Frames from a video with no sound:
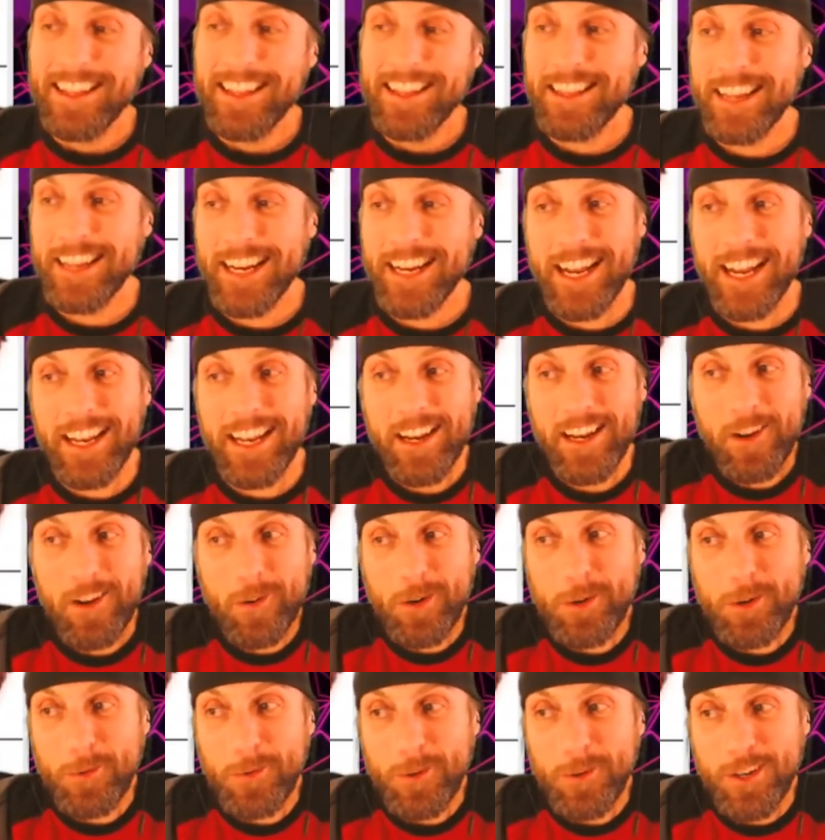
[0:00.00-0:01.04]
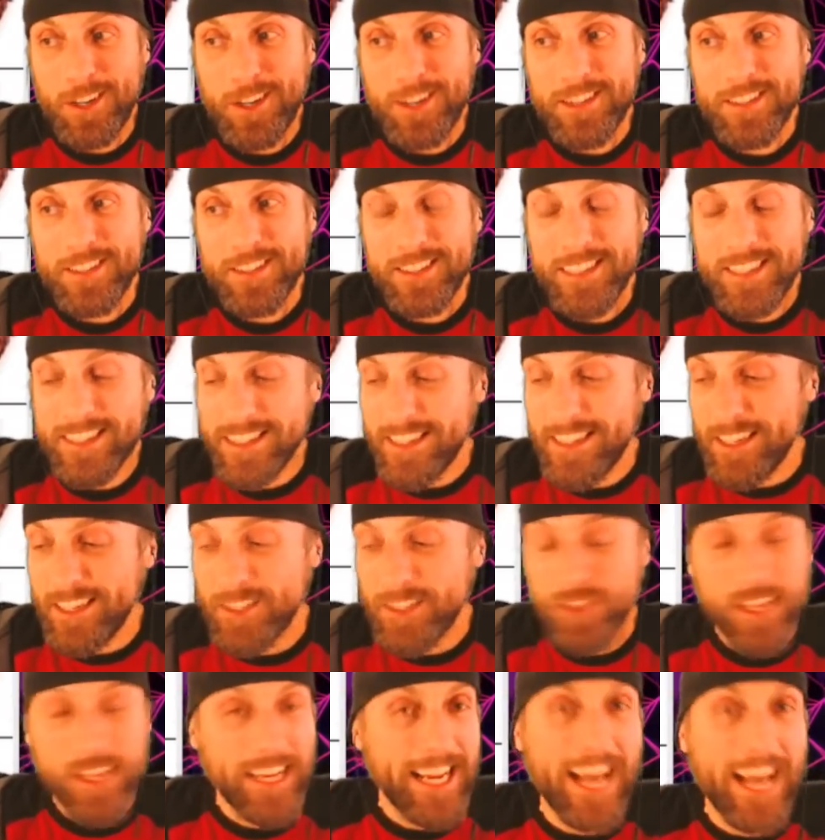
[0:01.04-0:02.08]
Like, I didn't know what it was, and they,
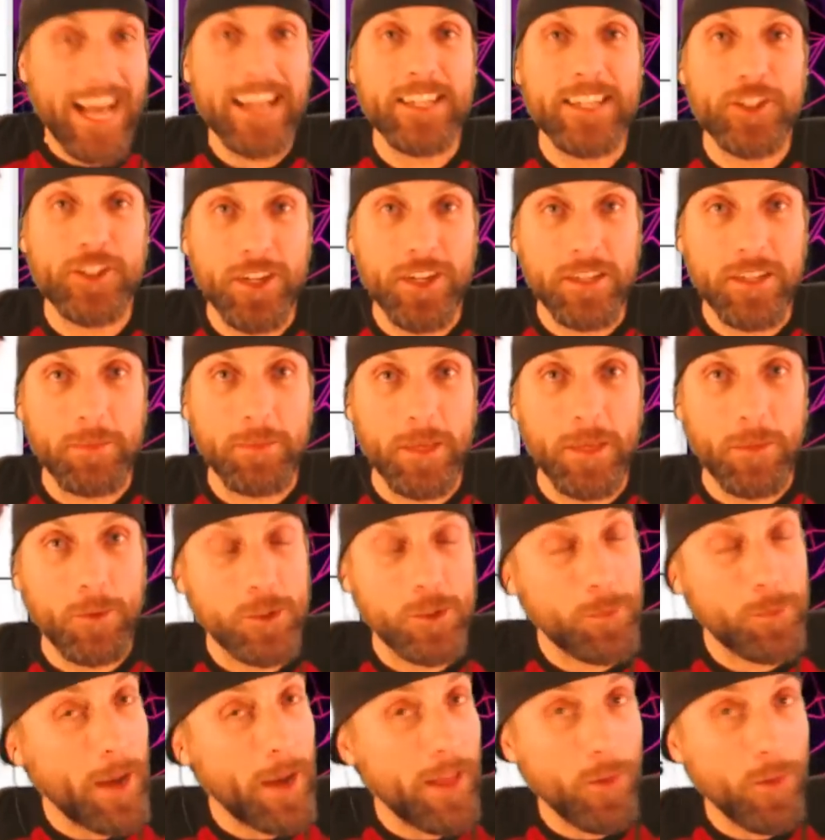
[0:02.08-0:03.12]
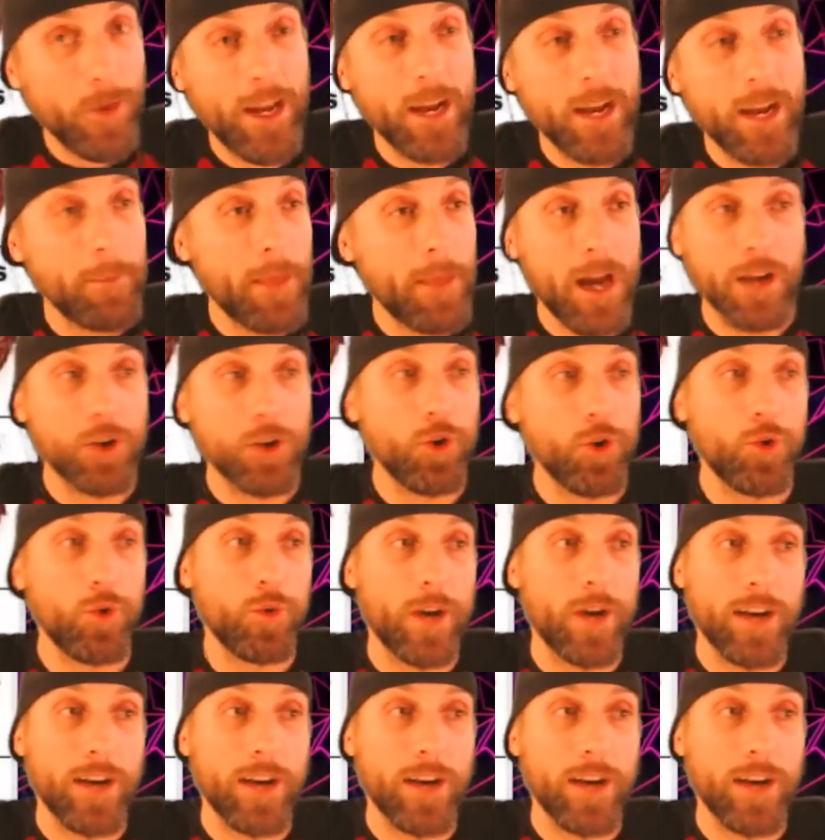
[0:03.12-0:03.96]
they kind of tricked me, which, by the way, I'm not cool.